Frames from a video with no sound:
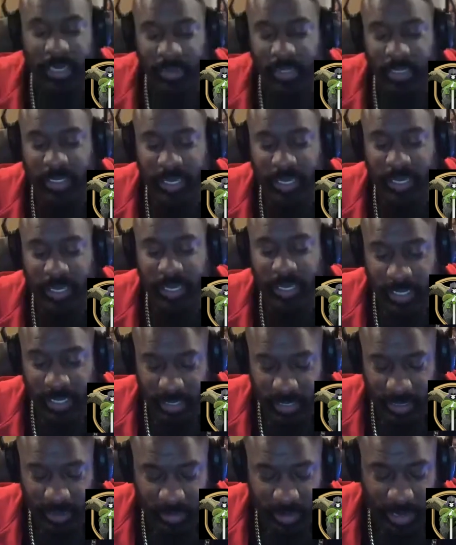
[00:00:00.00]
say
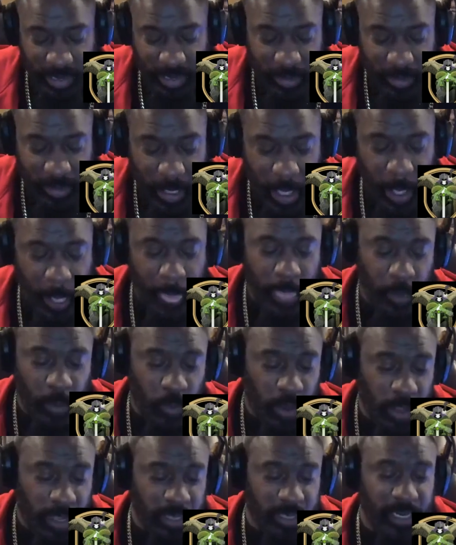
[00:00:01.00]
this, right?
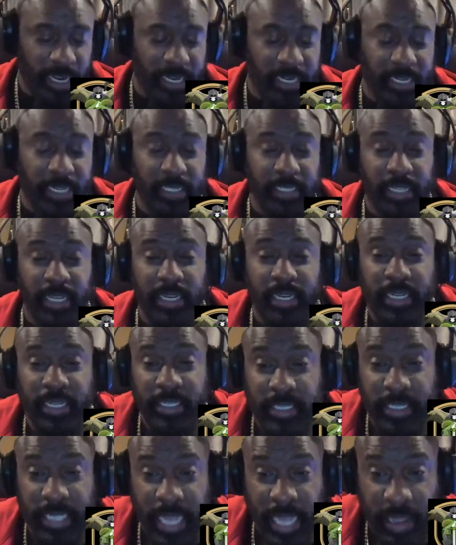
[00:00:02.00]
One, they need a
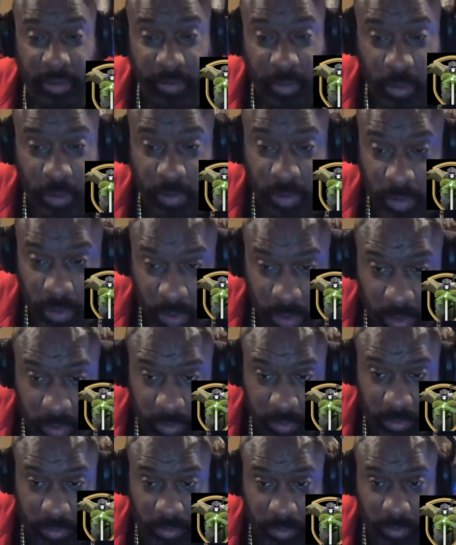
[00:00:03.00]
staff overhaul.
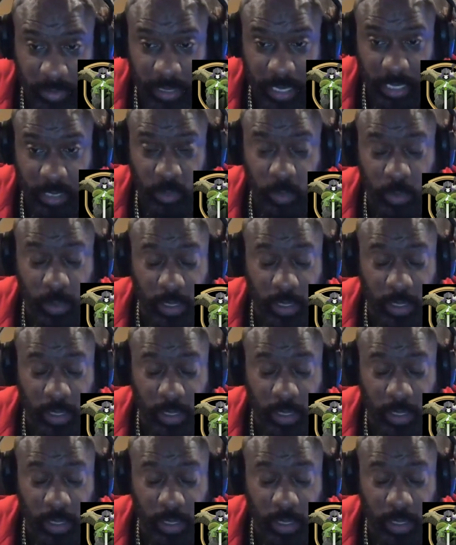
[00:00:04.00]
That's one.